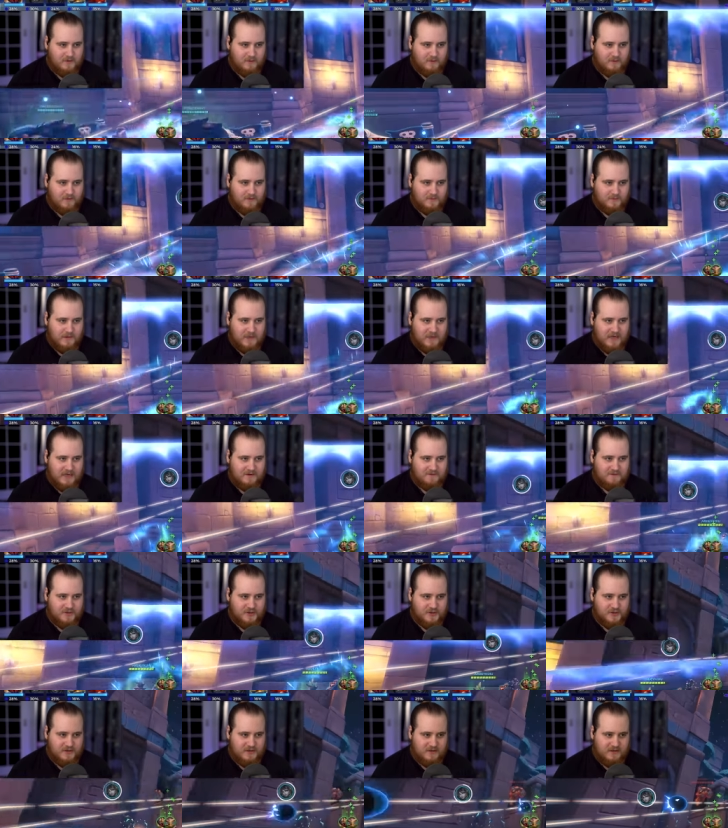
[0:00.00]
Gourd. We have
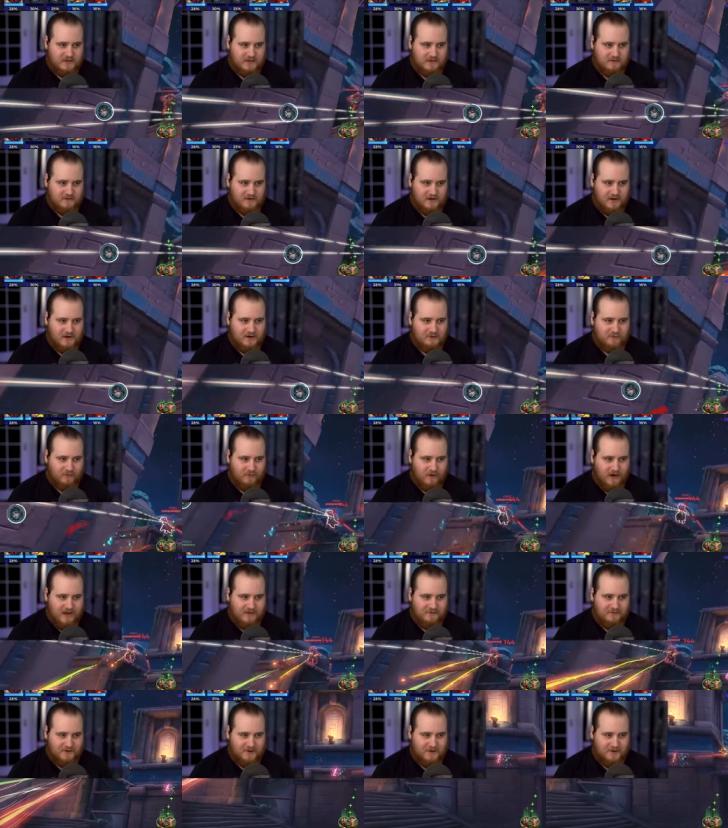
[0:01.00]
just an
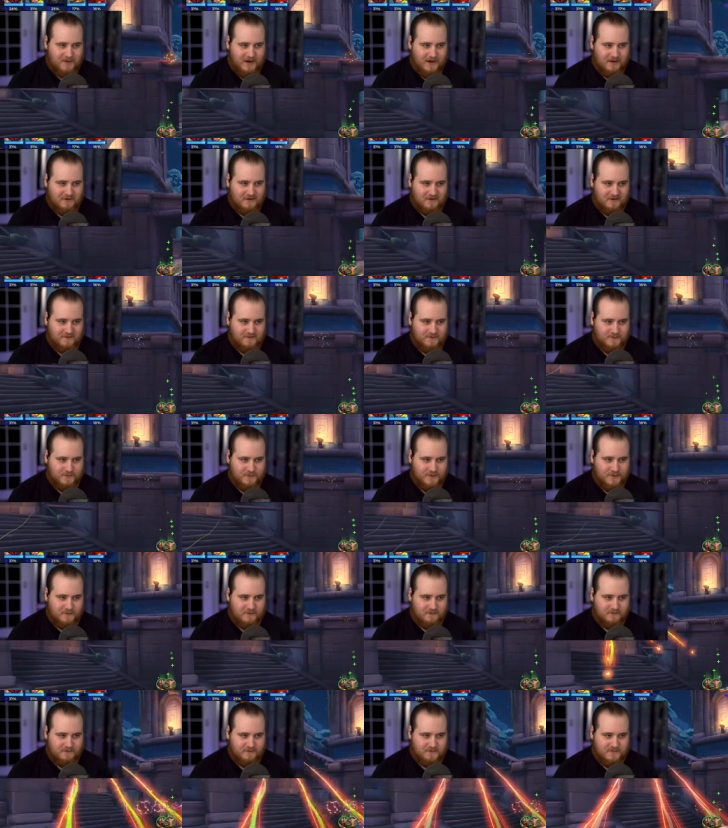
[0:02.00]
unrivaled amount of
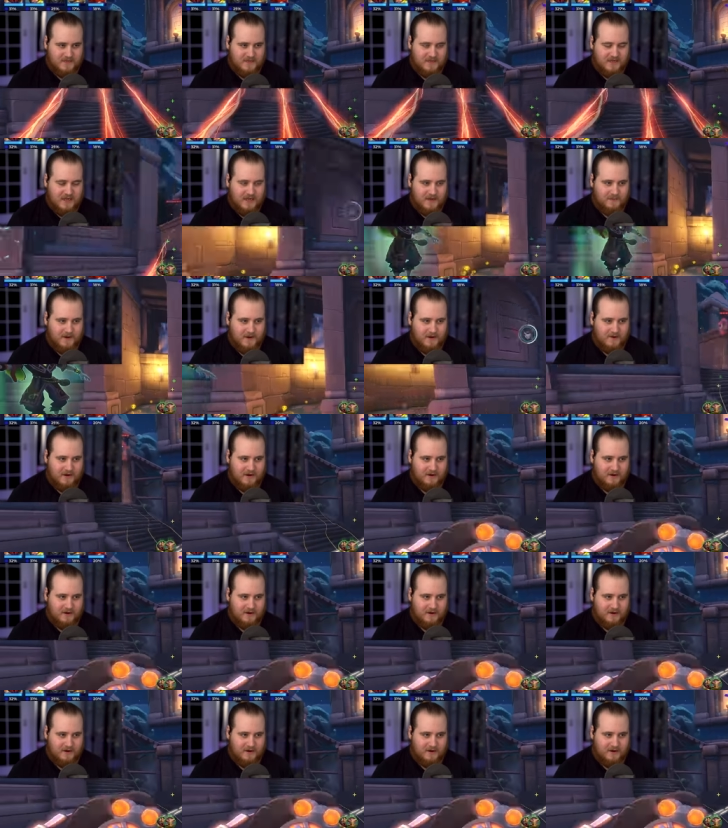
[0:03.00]
sort of staying power